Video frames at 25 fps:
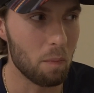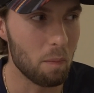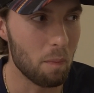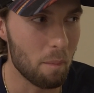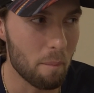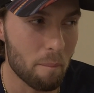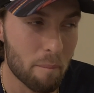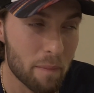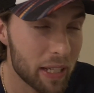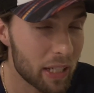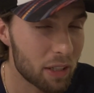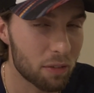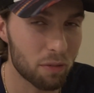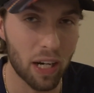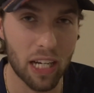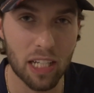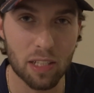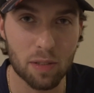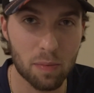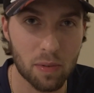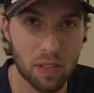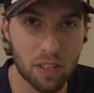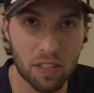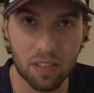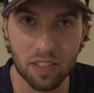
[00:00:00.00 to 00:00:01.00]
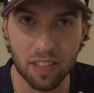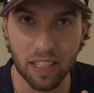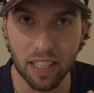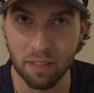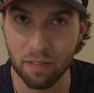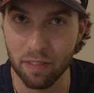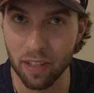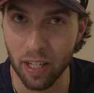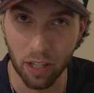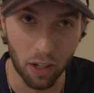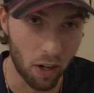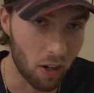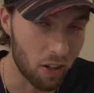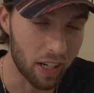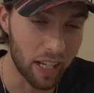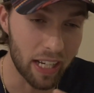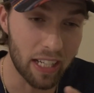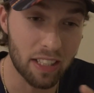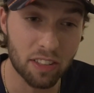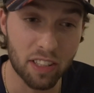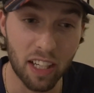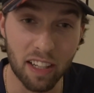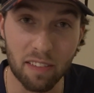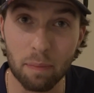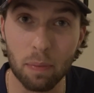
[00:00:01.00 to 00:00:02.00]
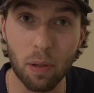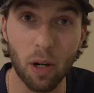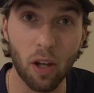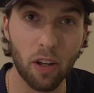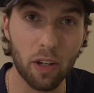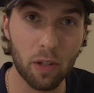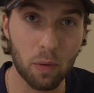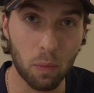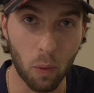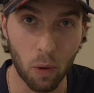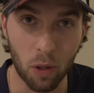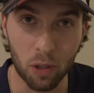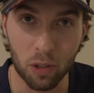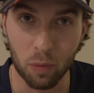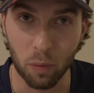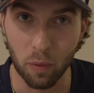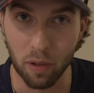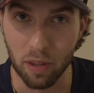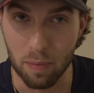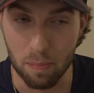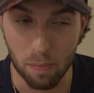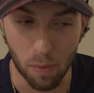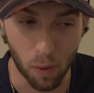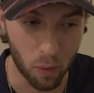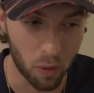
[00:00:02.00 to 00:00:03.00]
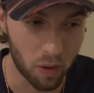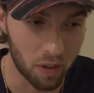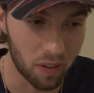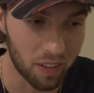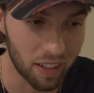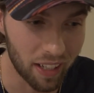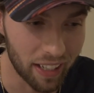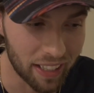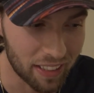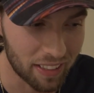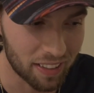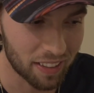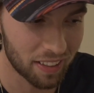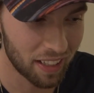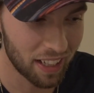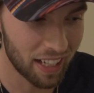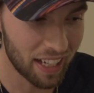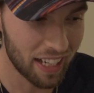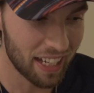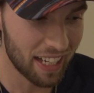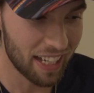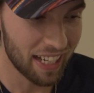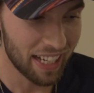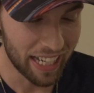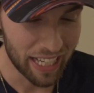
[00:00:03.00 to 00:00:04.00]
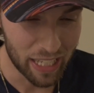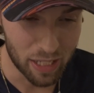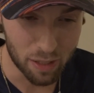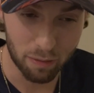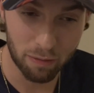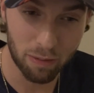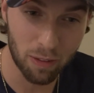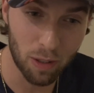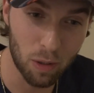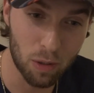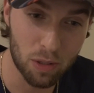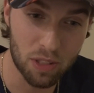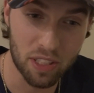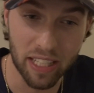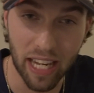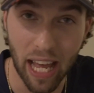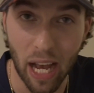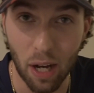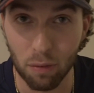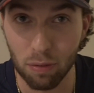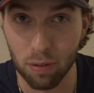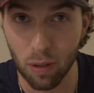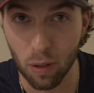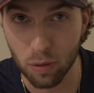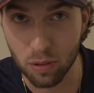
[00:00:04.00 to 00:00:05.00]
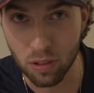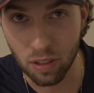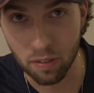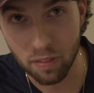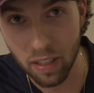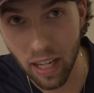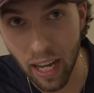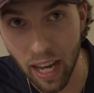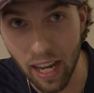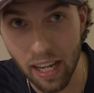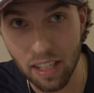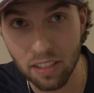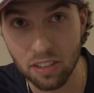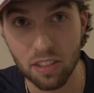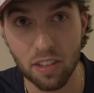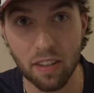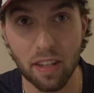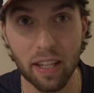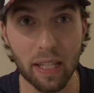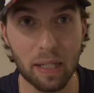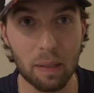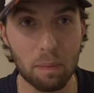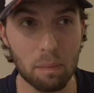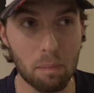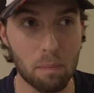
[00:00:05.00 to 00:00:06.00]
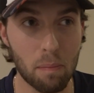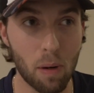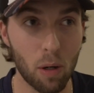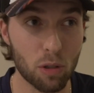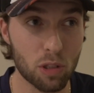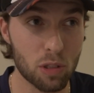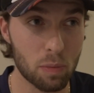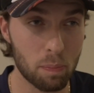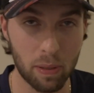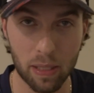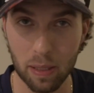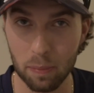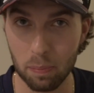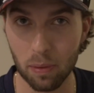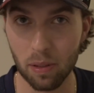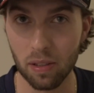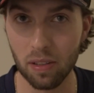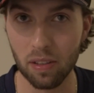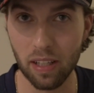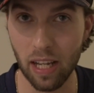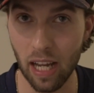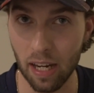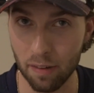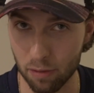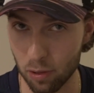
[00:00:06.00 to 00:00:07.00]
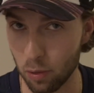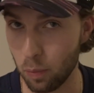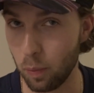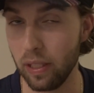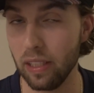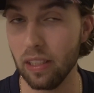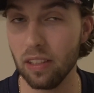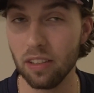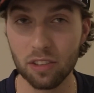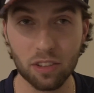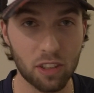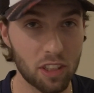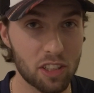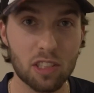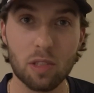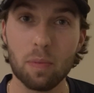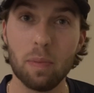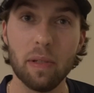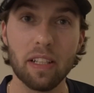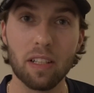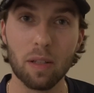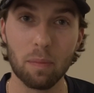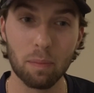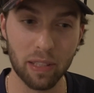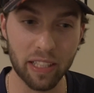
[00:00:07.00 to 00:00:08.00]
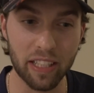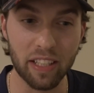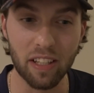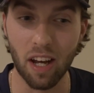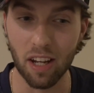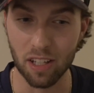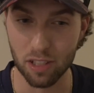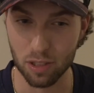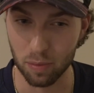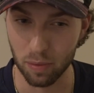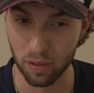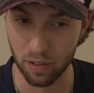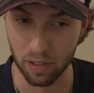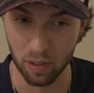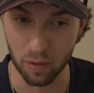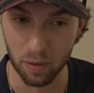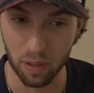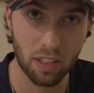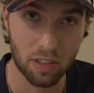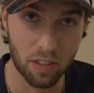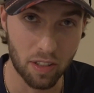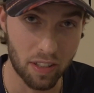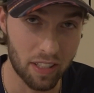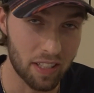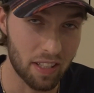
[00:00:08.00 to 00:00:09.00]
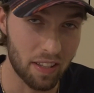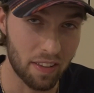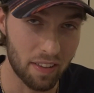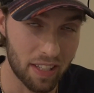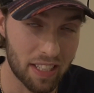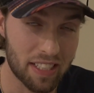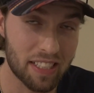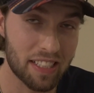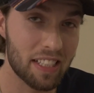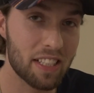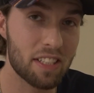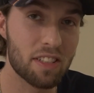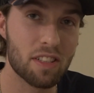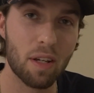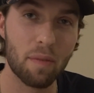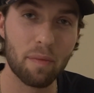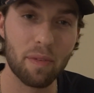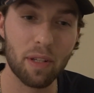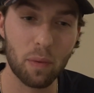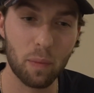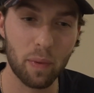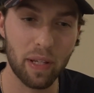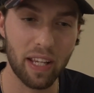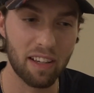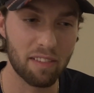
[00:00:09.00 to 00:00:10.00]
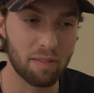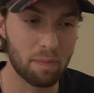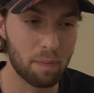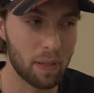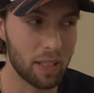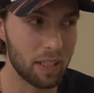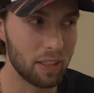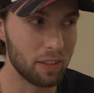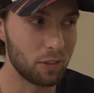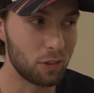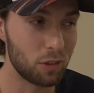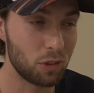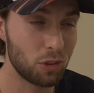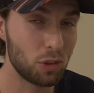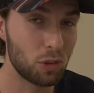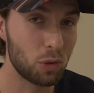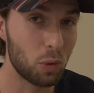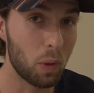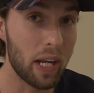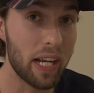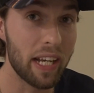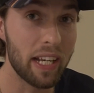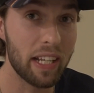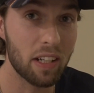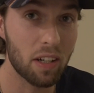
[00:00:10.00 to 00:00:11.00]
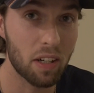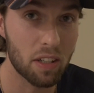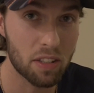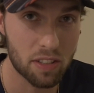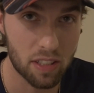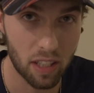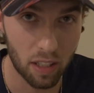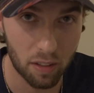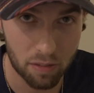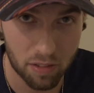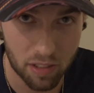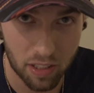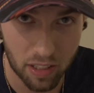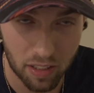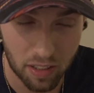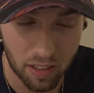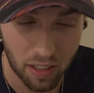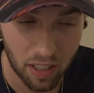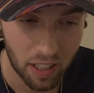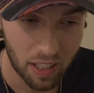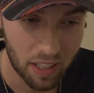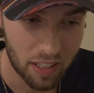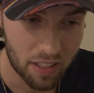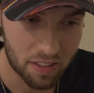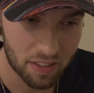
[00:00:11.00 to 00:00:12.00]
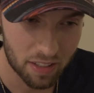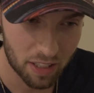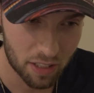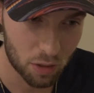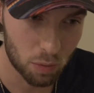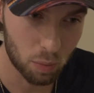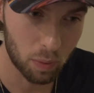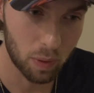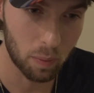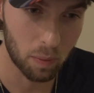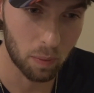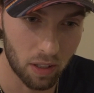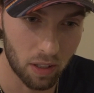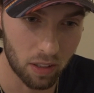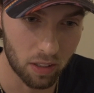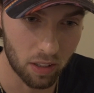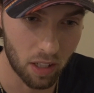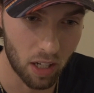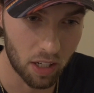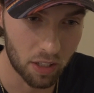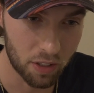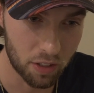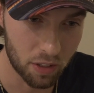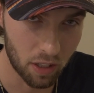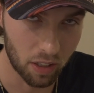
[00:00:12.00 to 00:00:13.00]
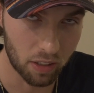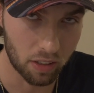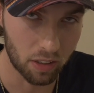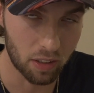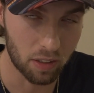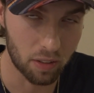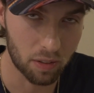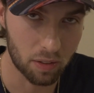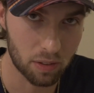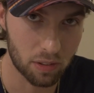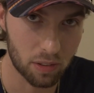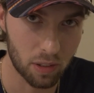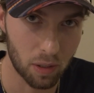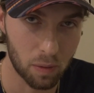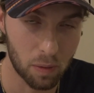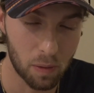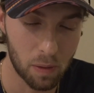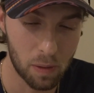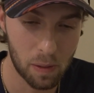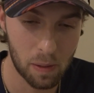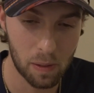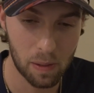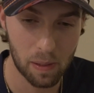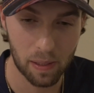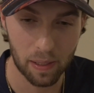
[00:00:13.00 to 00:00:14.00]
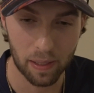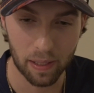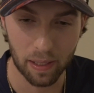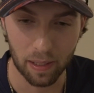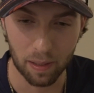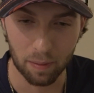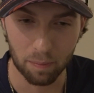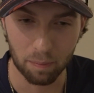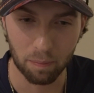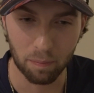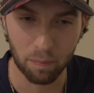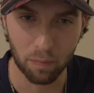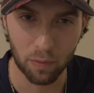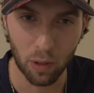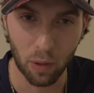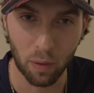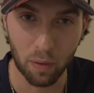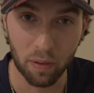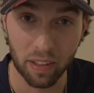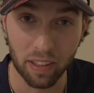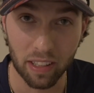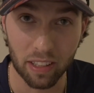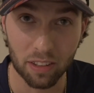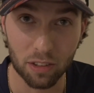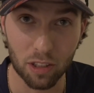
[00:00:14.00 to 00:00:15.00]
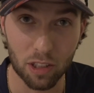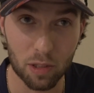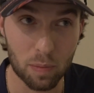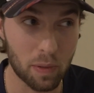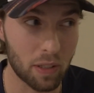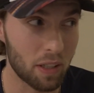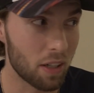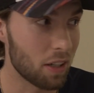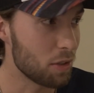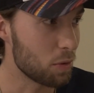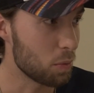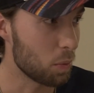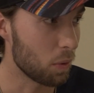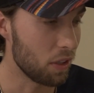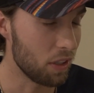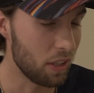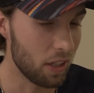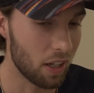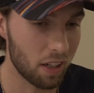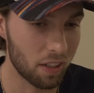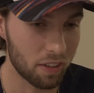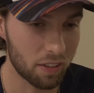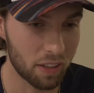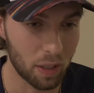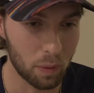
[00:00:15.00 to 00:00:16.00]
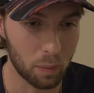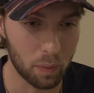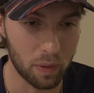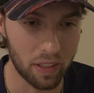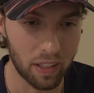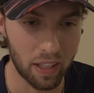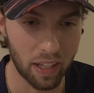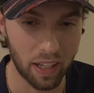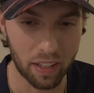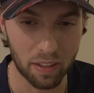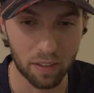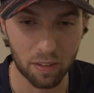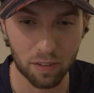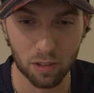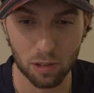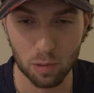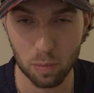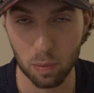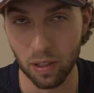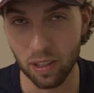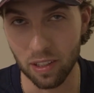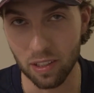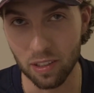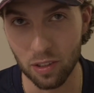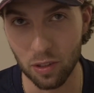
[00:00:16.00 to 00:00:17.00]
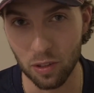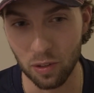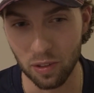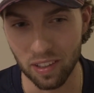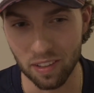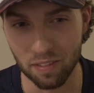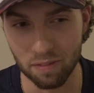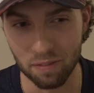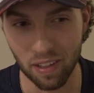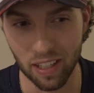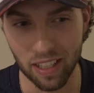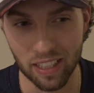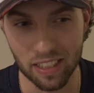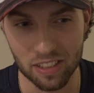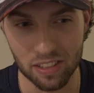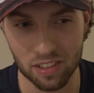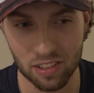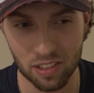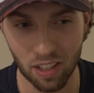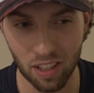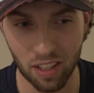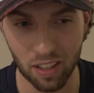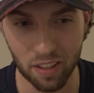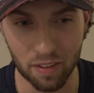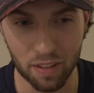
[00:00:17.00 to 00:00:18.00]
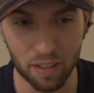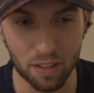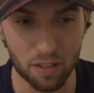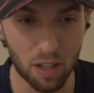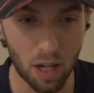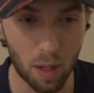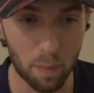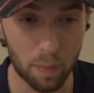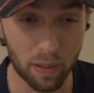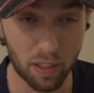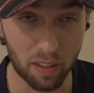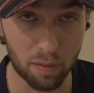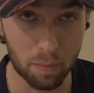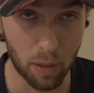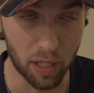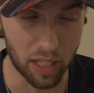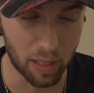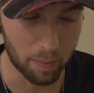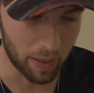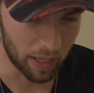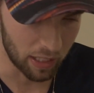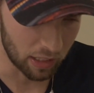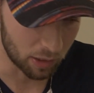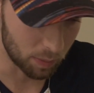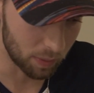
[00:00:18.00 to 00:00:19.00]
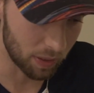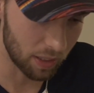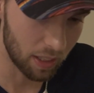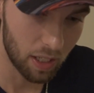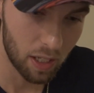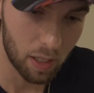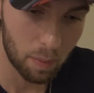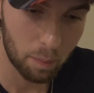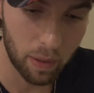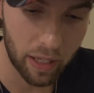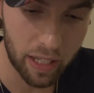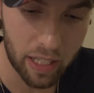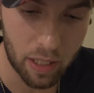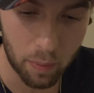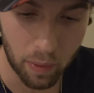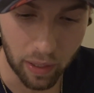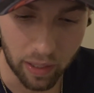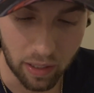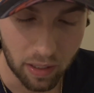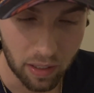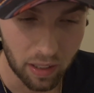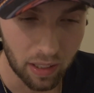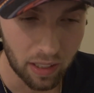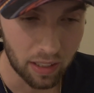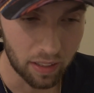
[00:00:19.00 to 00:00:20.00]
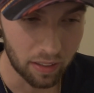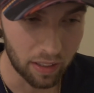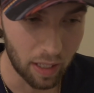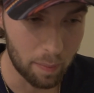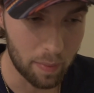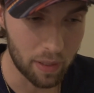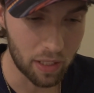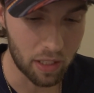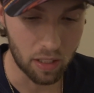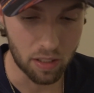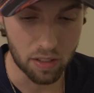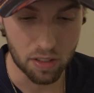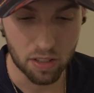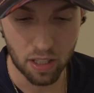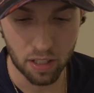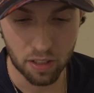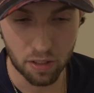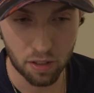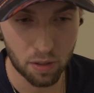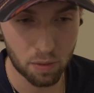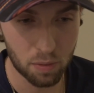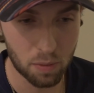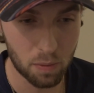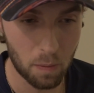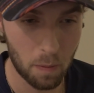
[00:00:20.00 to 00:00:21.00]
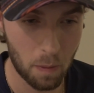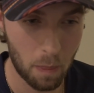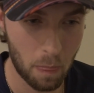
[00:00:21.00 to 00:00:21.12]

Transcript: me and Rasmus, even at our age, have probably worked with more inflows and outflows of cash than most people ever will, just to be completely honest with you. So this is something we have been training ourselves in since we lot younger. So don't think that just because we're young that we can't spread good advice on the topic of money management. But anyway, let me continue.